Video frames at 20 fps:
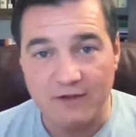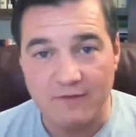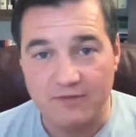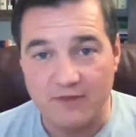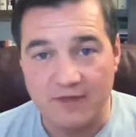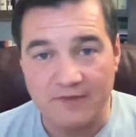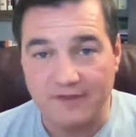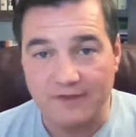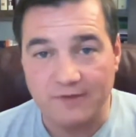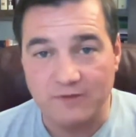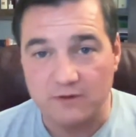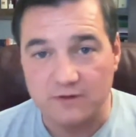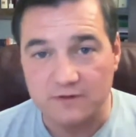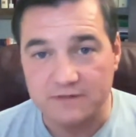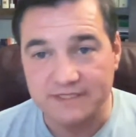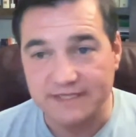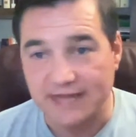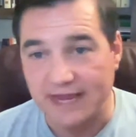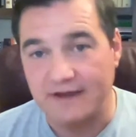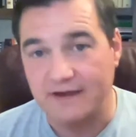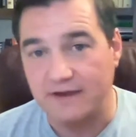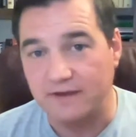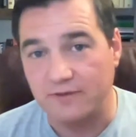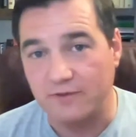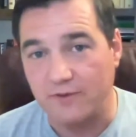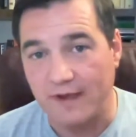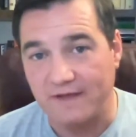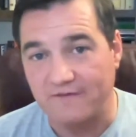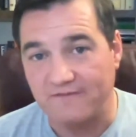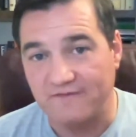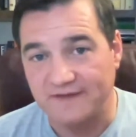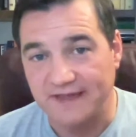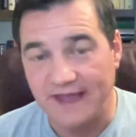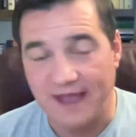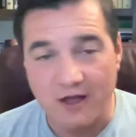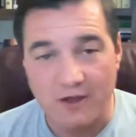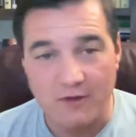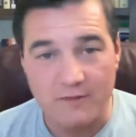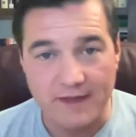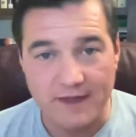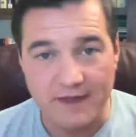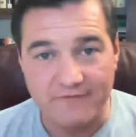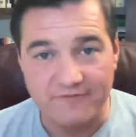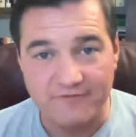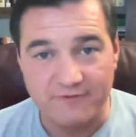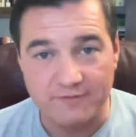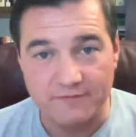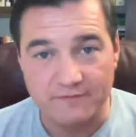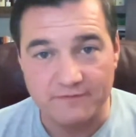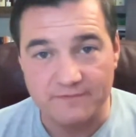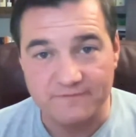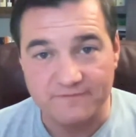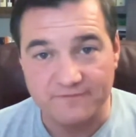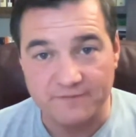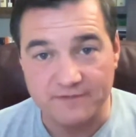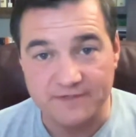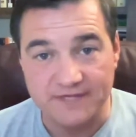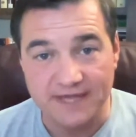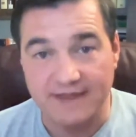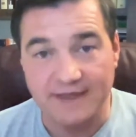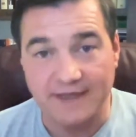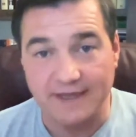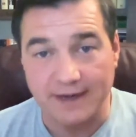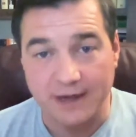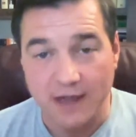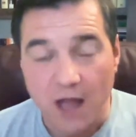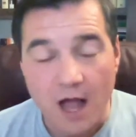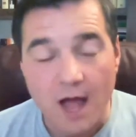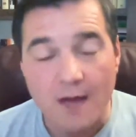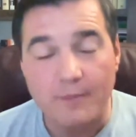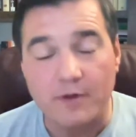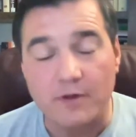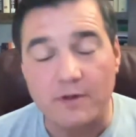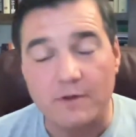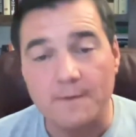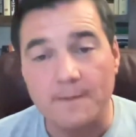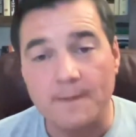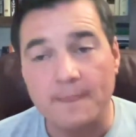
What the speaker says: Nothing will stand in the way of the Taliban from taking Kabul.